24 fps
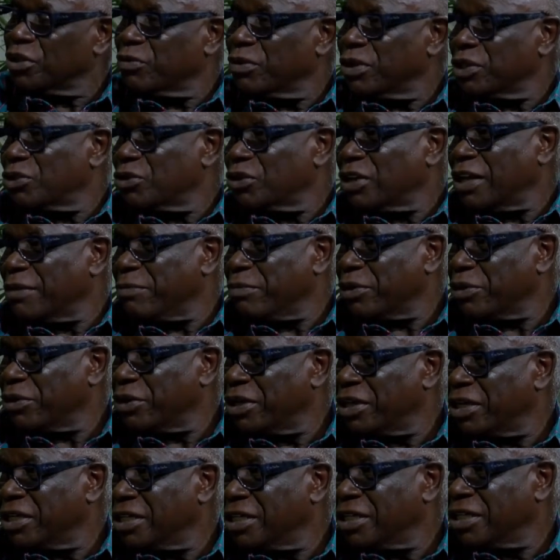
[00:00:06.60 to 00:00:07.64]
they went to
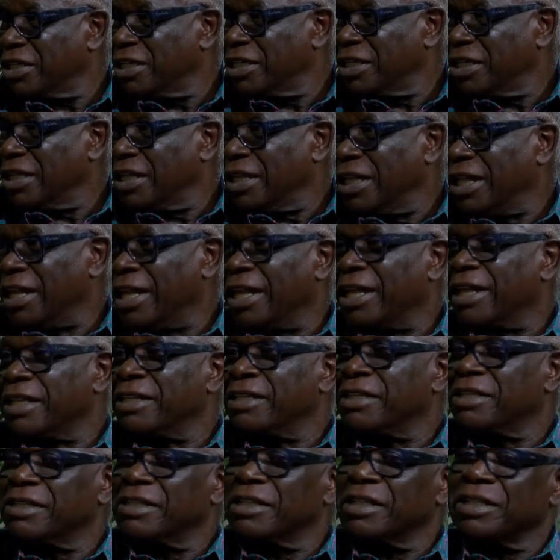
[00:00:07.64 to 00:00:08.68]
Liberia.
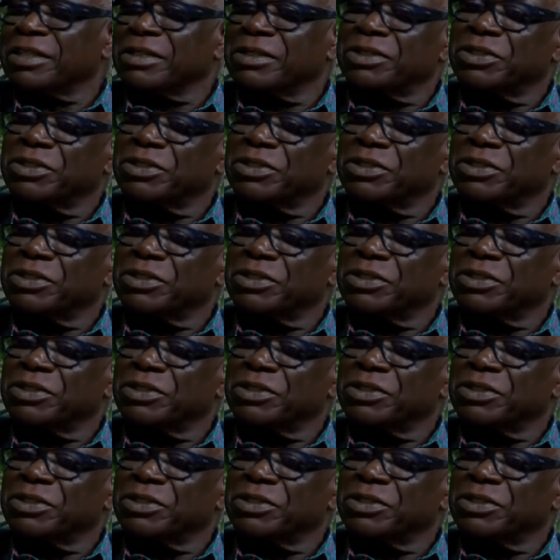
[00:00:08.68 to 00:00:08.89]
And the